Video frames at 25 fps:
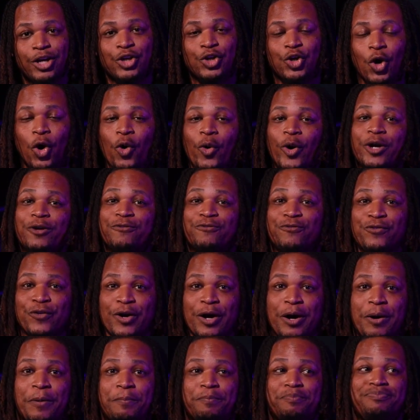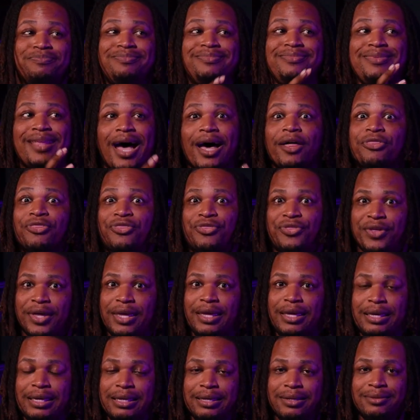Going from nothing,
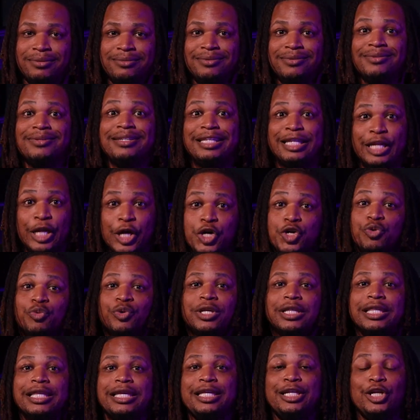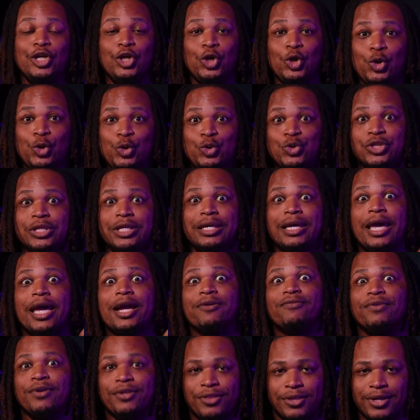literally losing
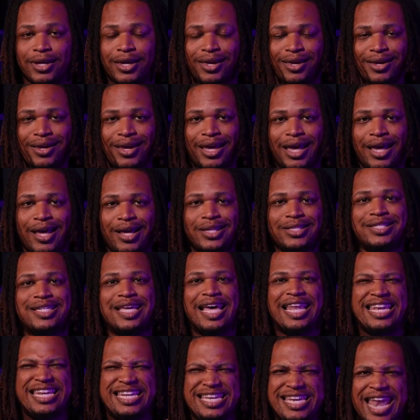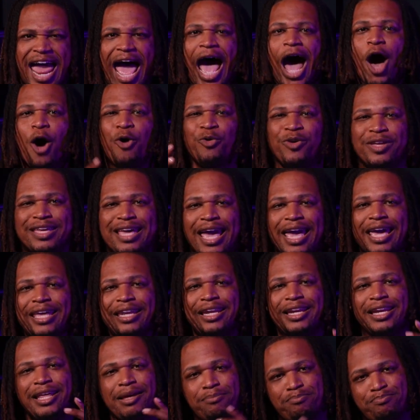everything, to now
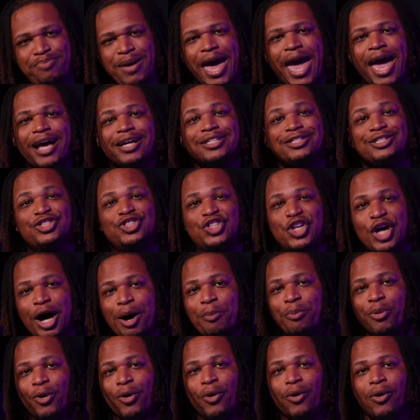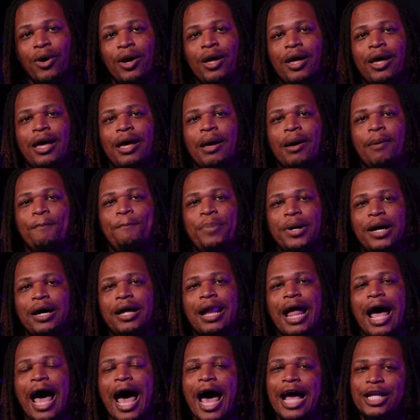gaining it back double.
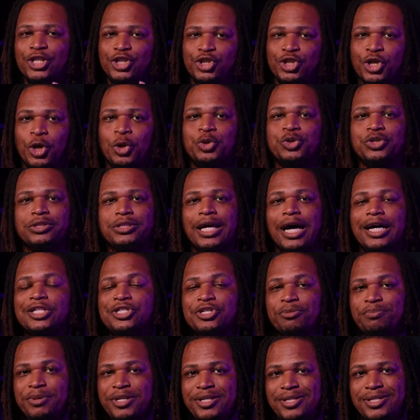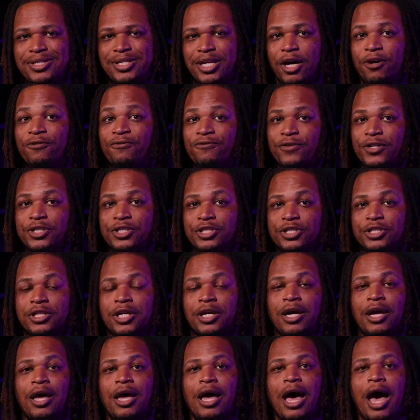But I chose not to be
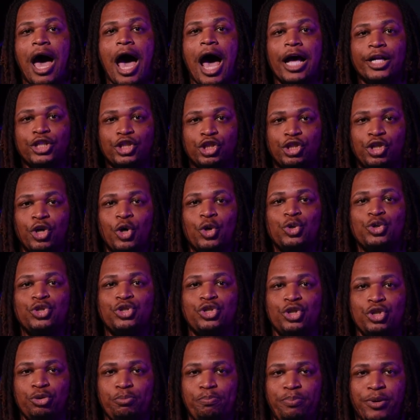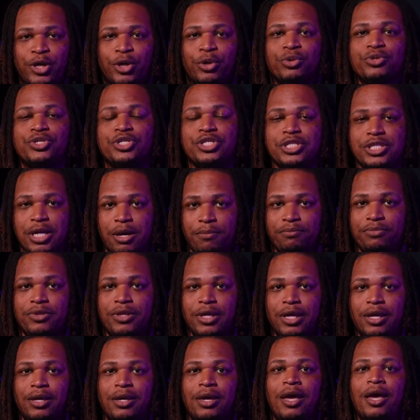selfish. I chose to build
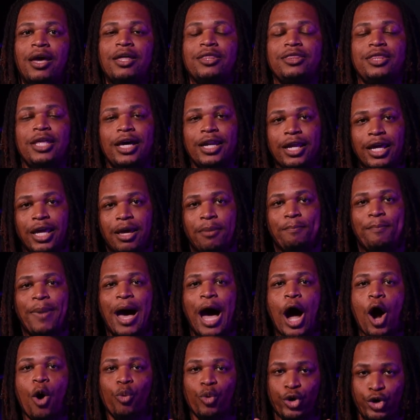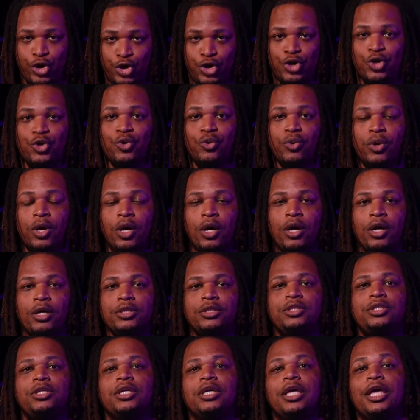something that'll empower you
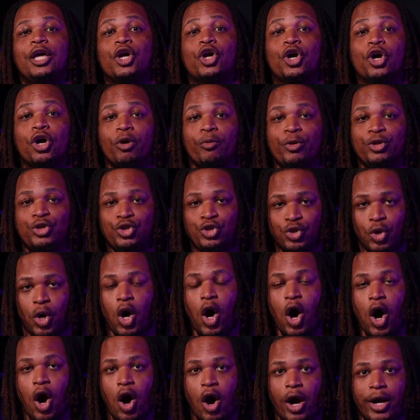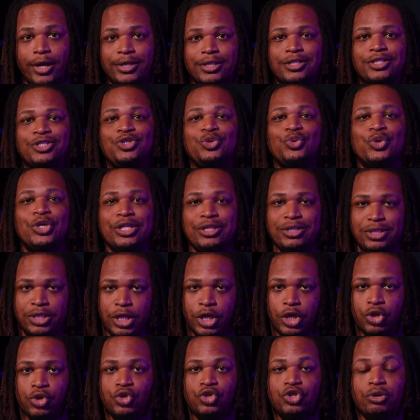to encourage your heart to
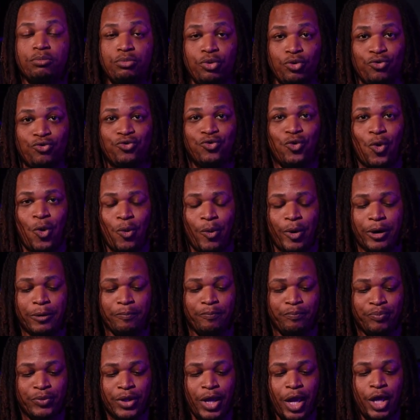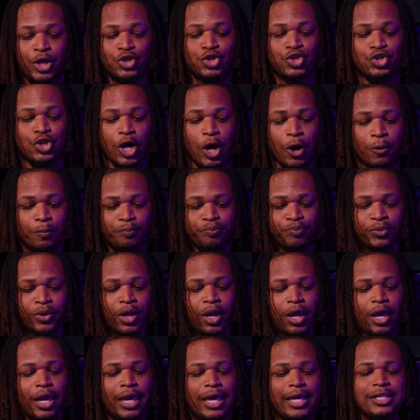continue to move forward. So
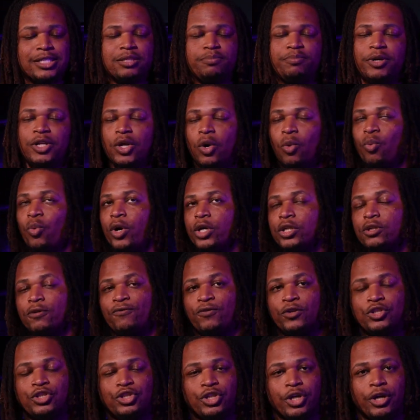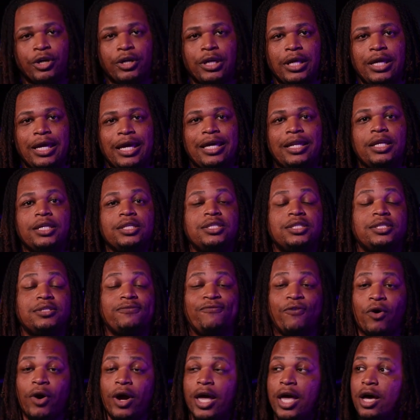it's been a wonderful journey and it's
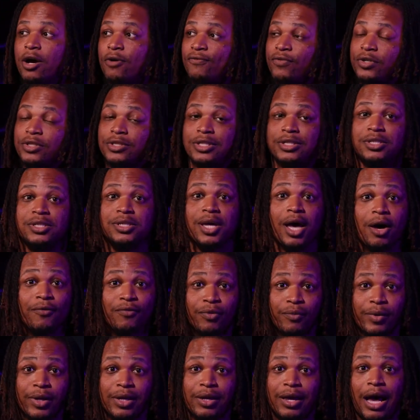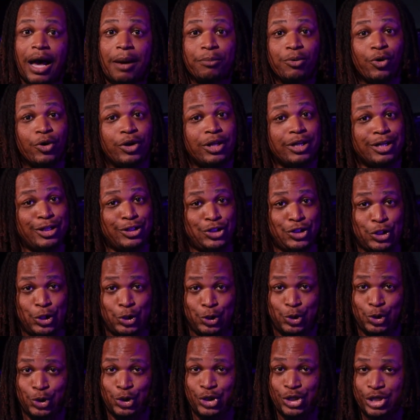forever discovering. I'm going to
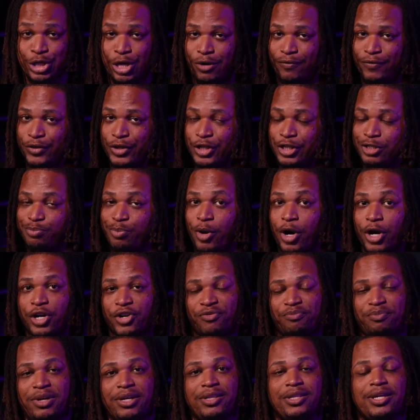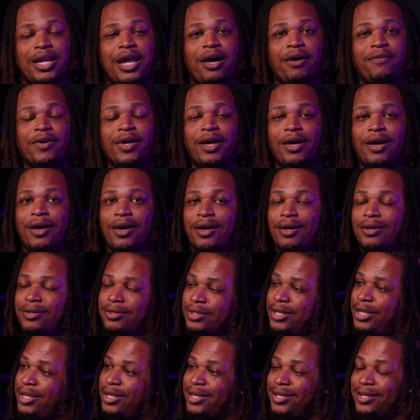continue to discover this part of me
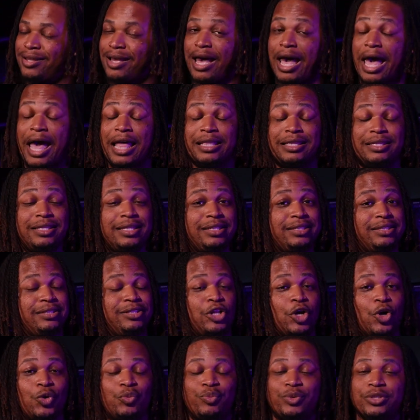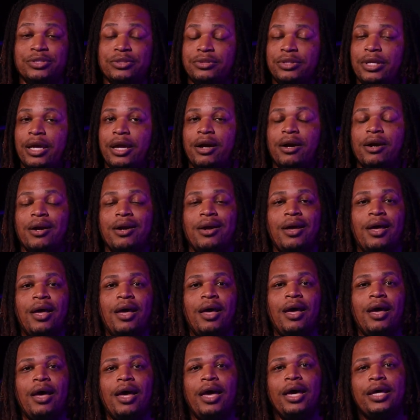that I didn't know was there.
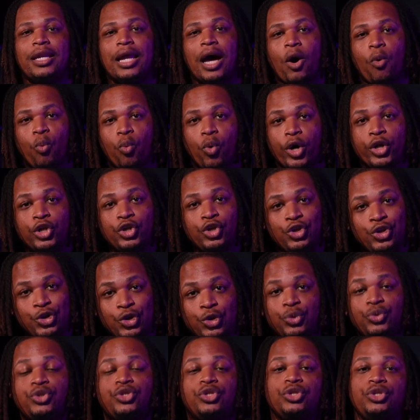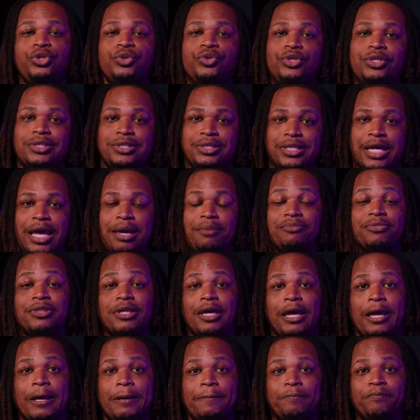And I want you to do the same
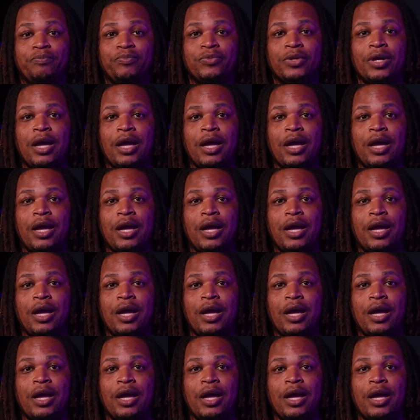thing.